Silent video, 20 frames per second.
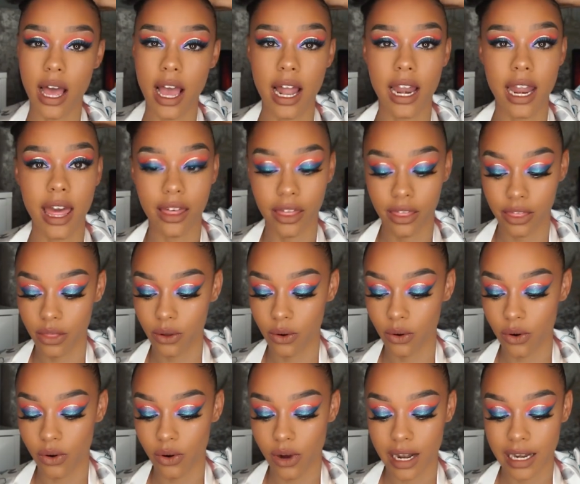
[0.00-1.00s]
hair length
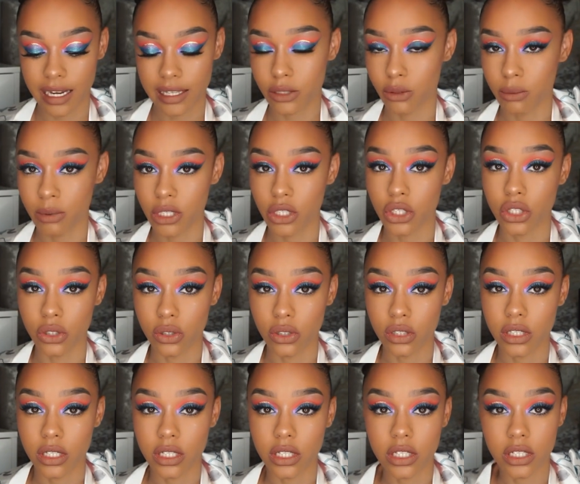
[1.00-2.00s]
or a little bit
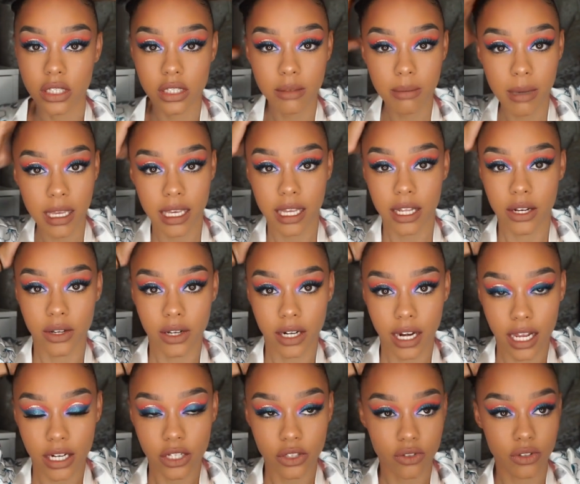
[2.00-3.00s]
shorter just to make it look
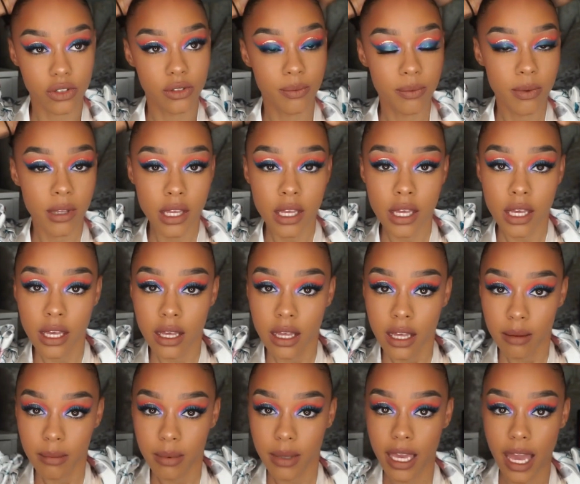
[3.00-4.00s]
natural.
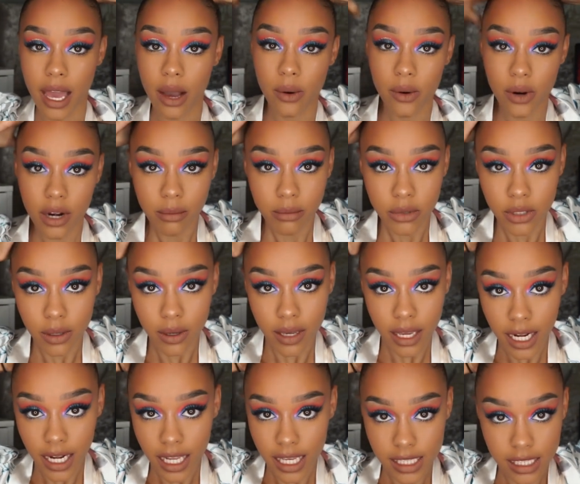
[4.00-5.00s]
But yeah, all I'm
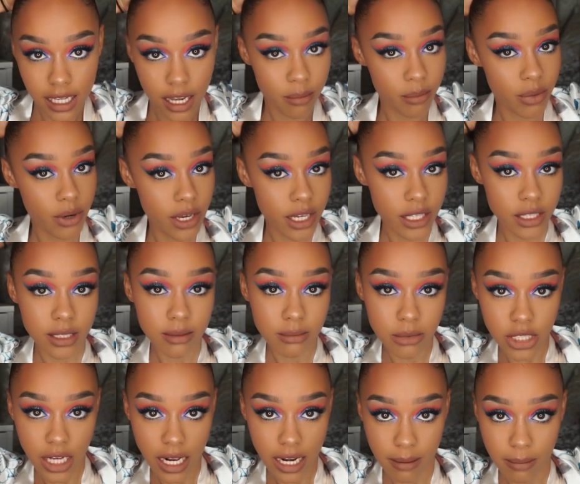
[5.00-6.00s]
doing is I'm putting
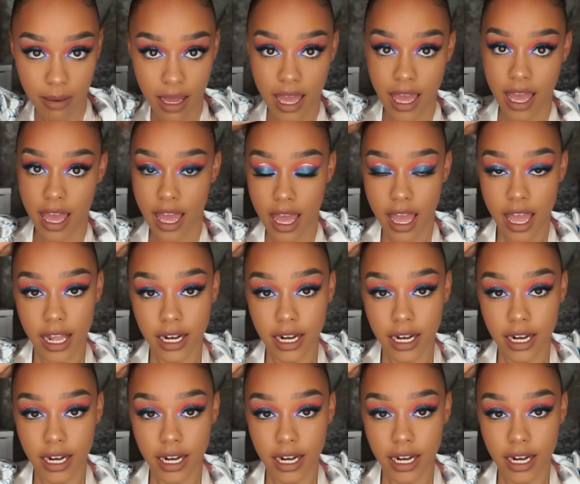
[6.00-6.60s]
some gel in my hair